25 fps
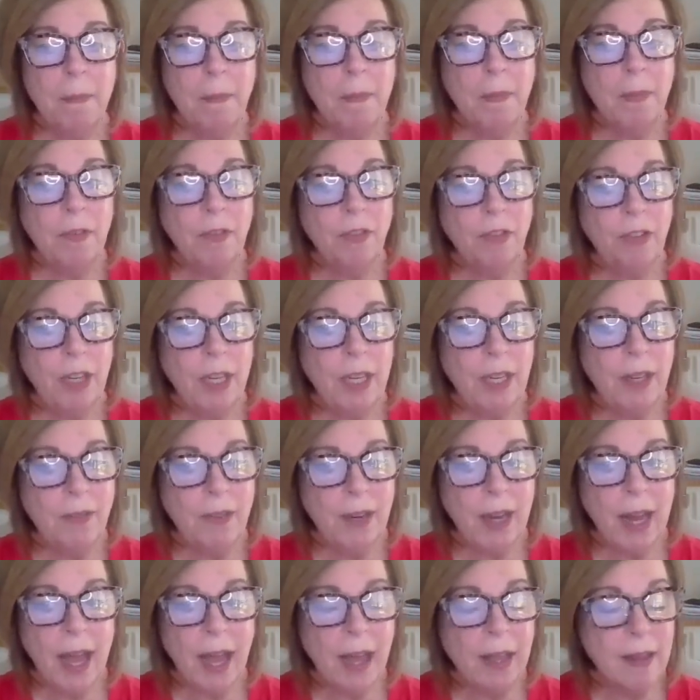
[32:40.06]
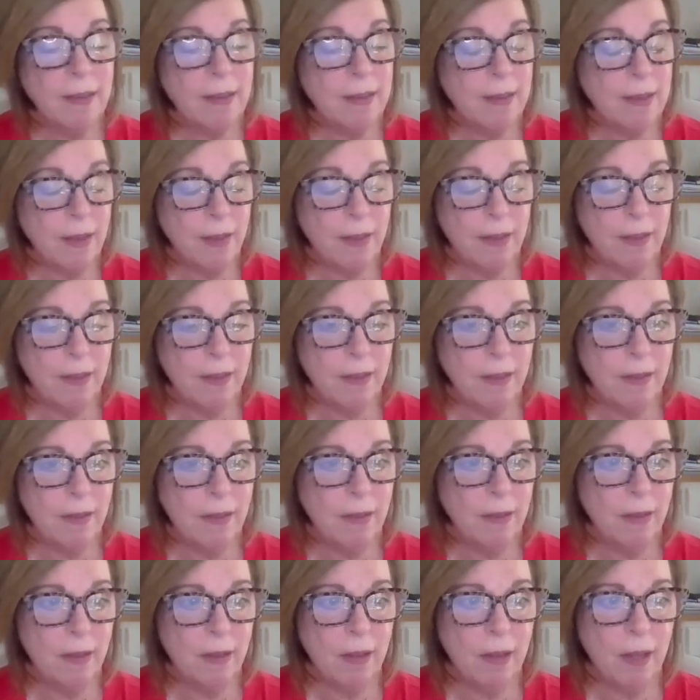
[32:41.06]
She even has a
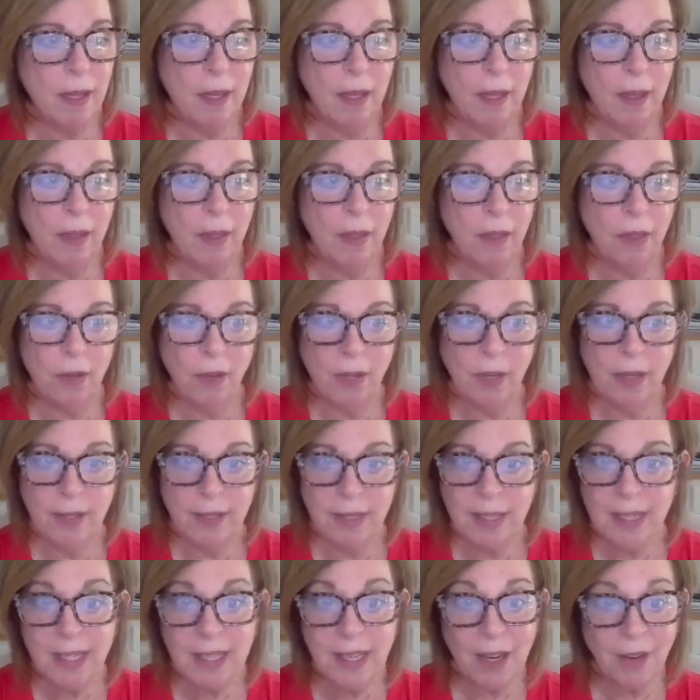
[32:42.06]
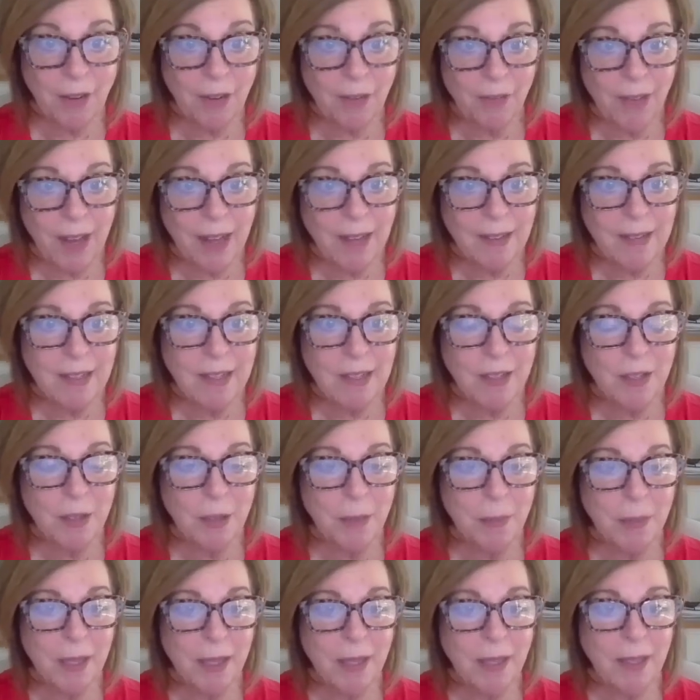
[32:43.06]
36-hour fast in
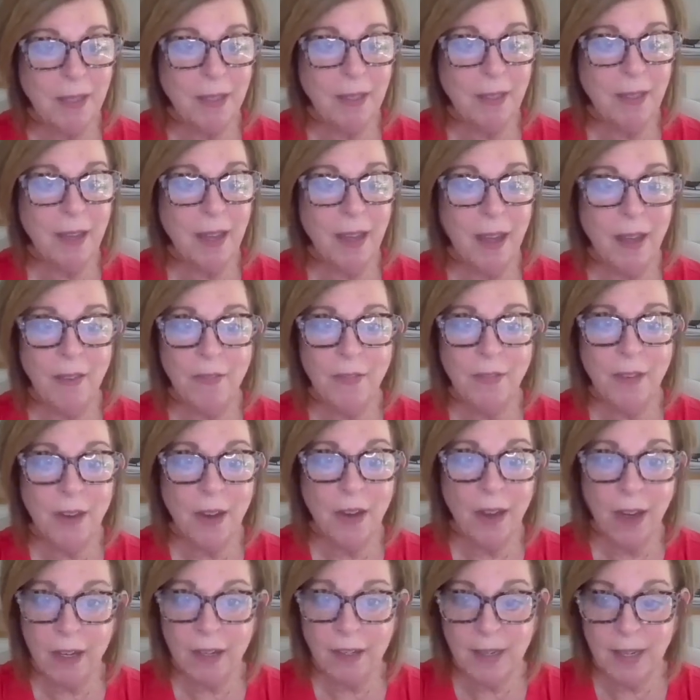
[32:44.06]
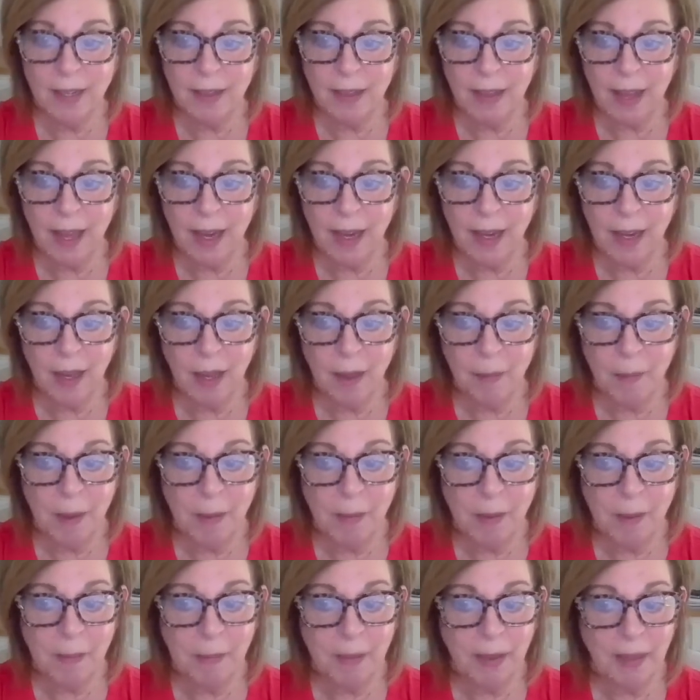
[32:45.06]
her book. I have not done that.
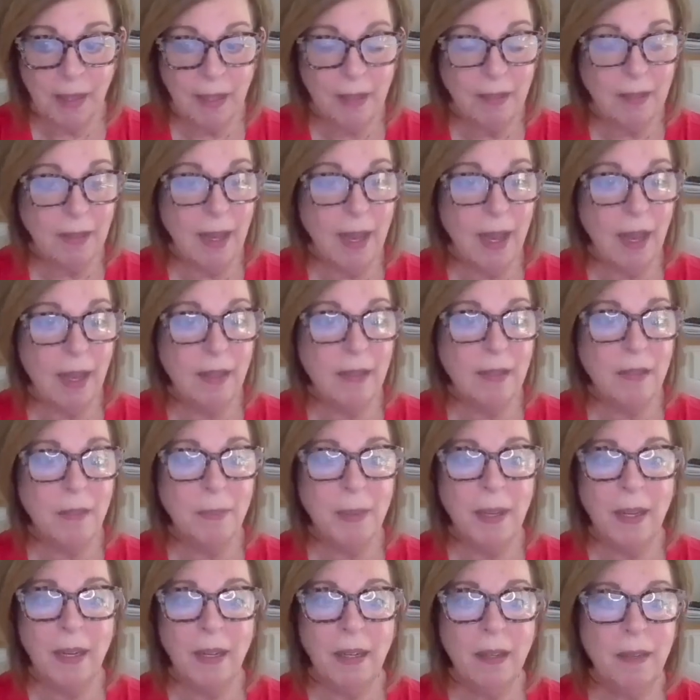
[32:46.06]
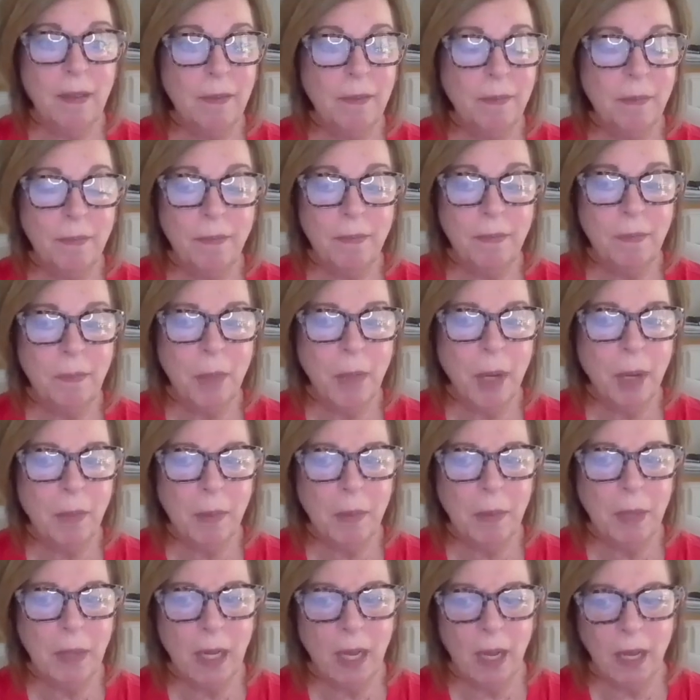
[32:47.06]
Maybe Melissa has, but
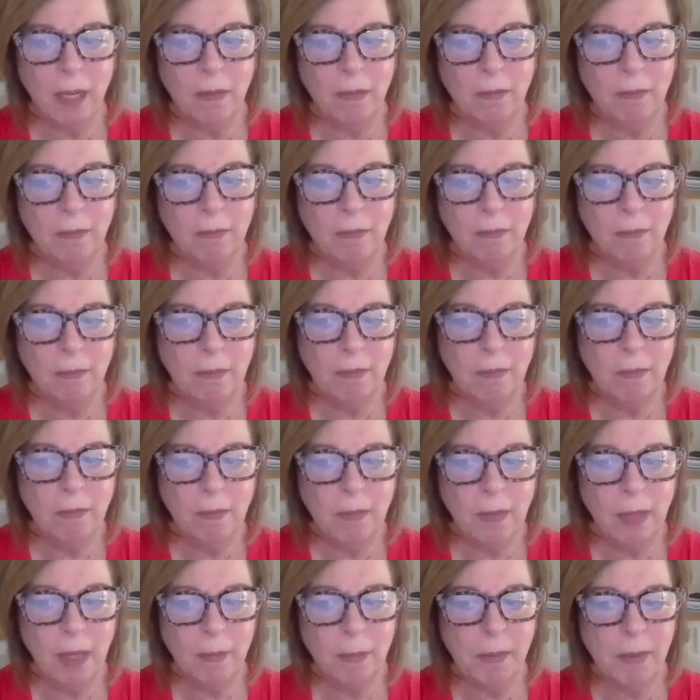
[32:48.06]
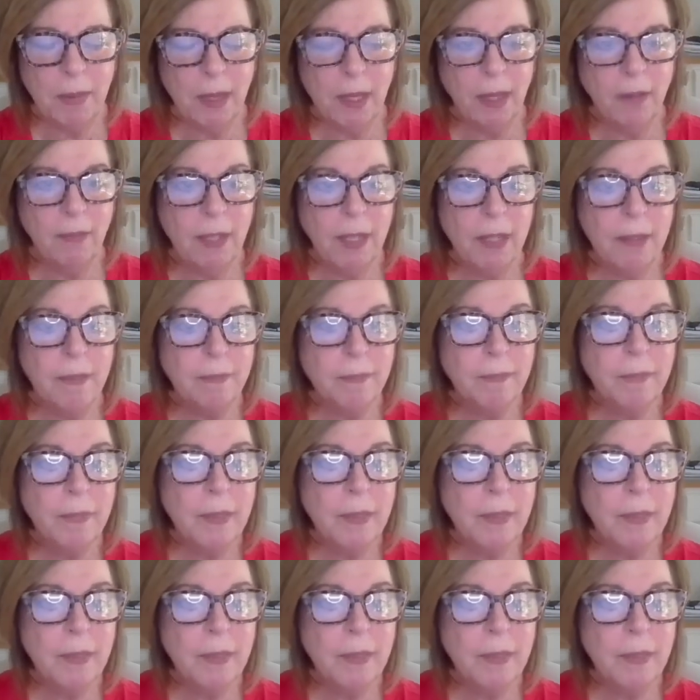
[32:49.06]
probably not, come to think of it.